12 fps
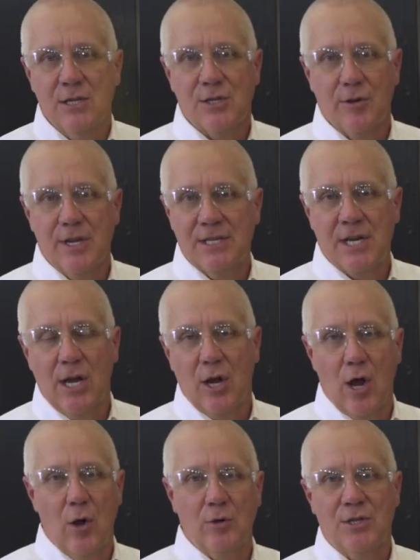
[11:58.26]
so this can
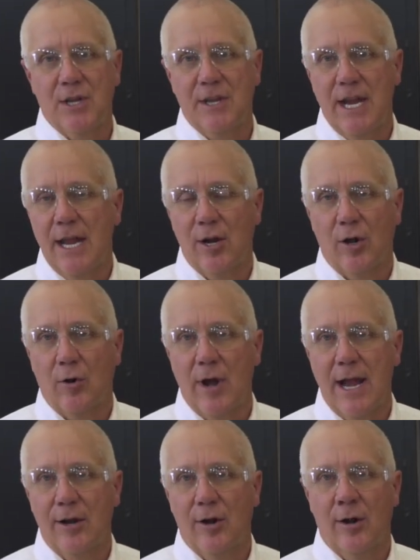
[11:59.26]
go to the
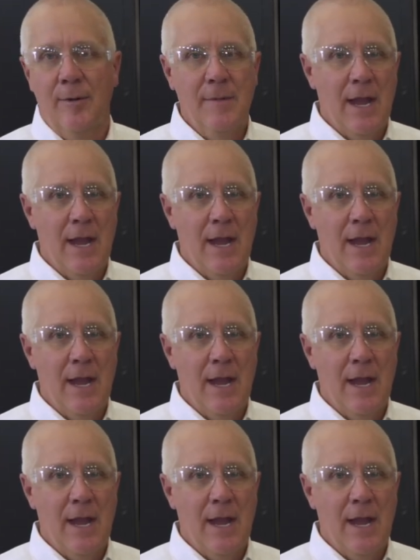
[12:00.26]
integrator.